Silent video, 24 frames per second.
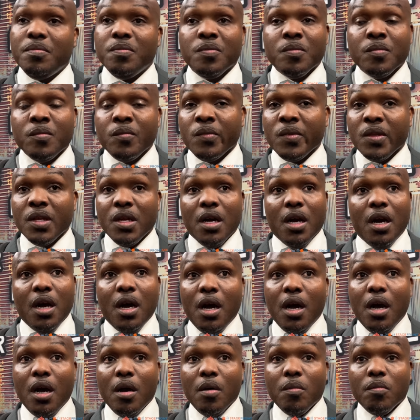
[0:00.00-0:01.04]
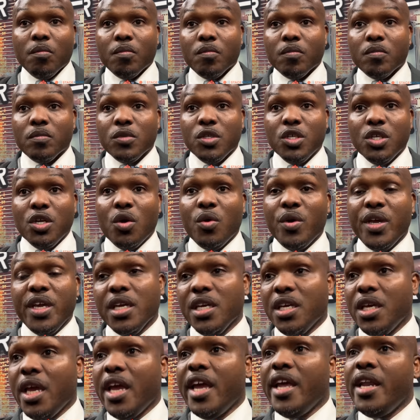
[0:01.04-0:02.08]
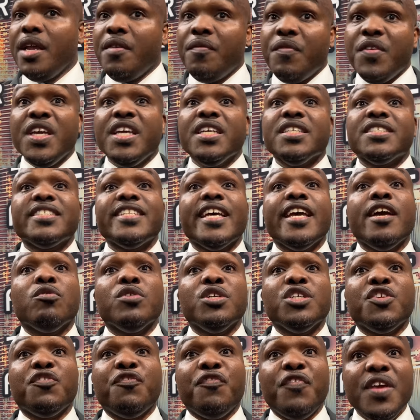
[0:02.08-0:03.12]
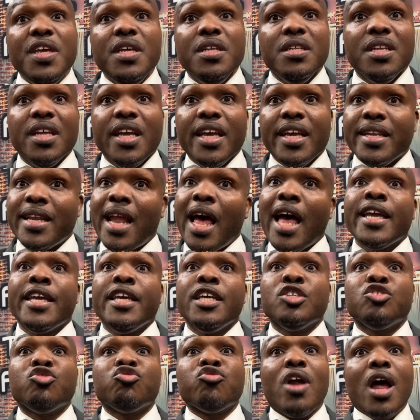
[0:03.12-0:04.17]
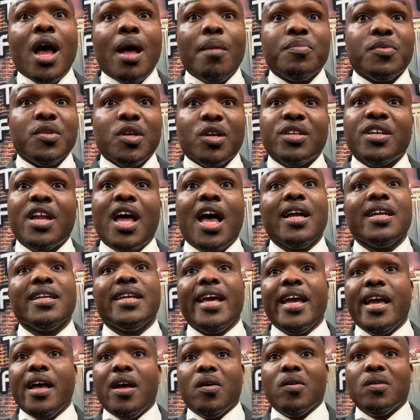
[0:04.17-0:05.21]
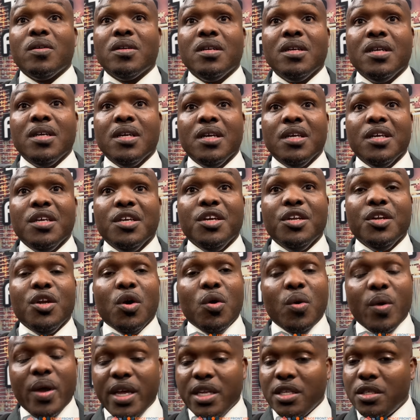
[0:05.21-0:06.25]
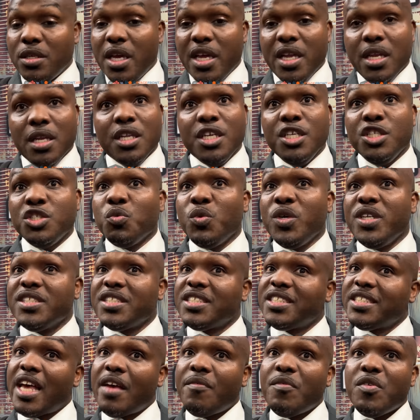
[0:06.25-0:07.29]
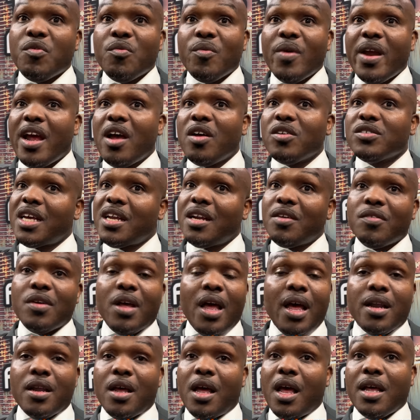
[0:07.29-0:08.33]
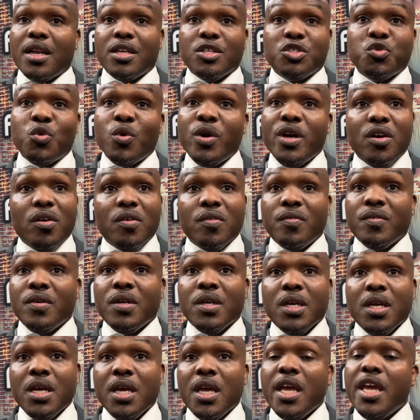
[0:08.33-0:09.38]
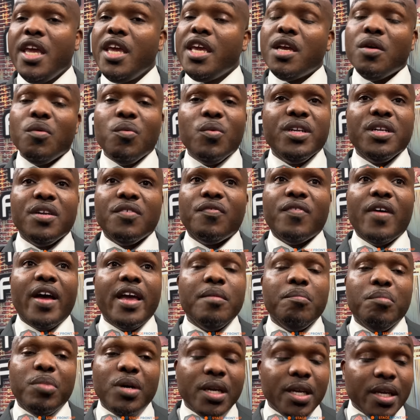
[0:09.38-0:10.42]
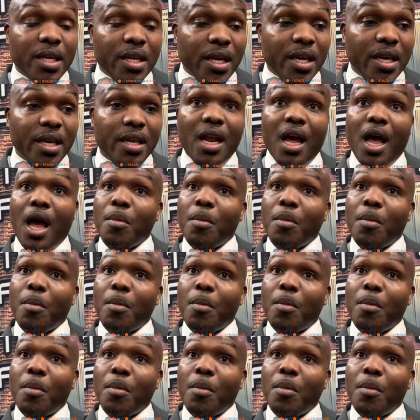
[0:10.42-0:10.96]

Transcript: he can, and if he can stay on his feet and not get dropped or knocked down, and at least win 7 rounds out of 12, he can win the fight. But again,